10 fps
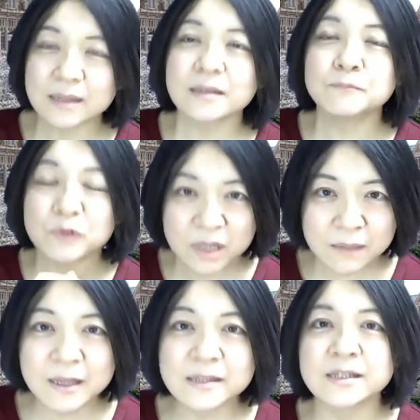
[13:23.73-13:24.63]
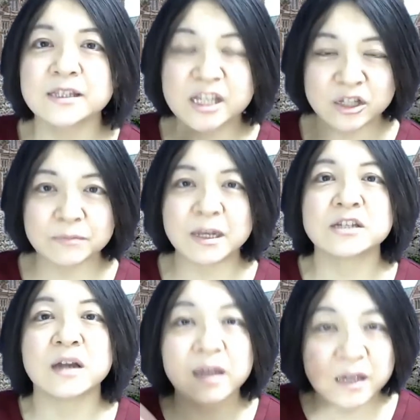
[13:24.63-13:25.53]
prohibits
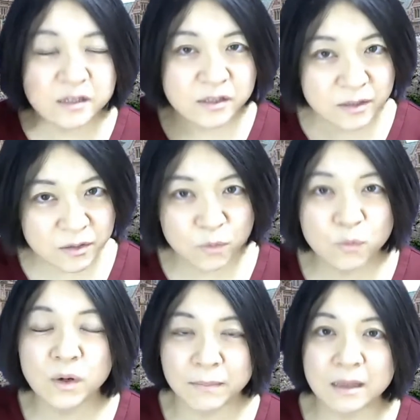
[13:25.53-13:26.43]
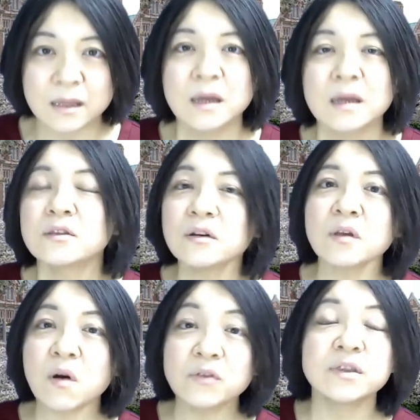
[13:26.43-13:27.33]
discrimination against women not
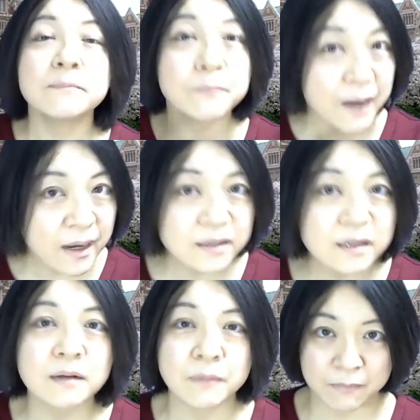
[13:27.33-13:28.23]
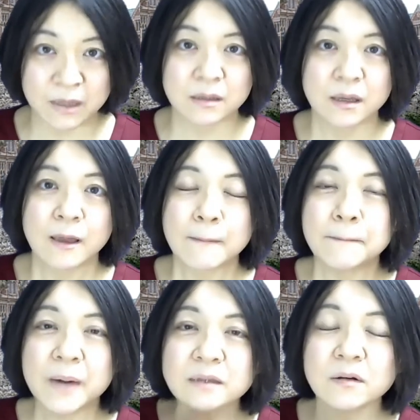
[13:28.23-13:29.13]
only by the government
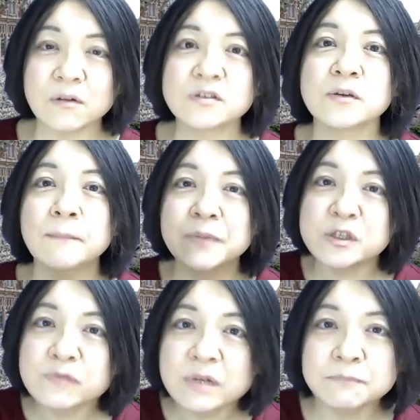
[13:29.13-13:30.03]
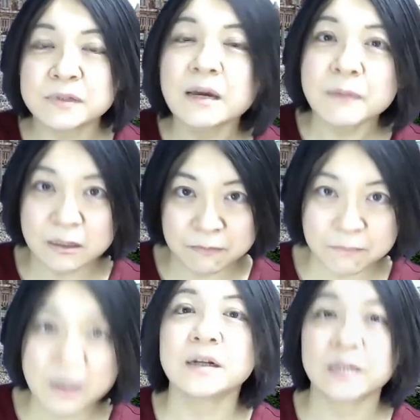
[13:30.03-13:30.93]
but also between private
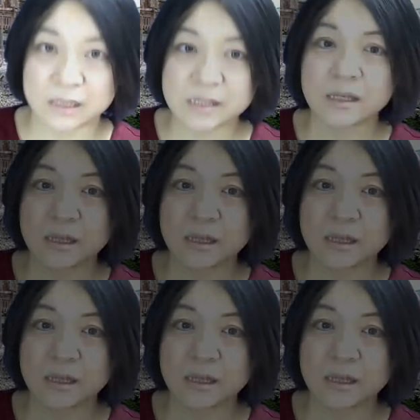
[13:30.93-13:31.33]
parties.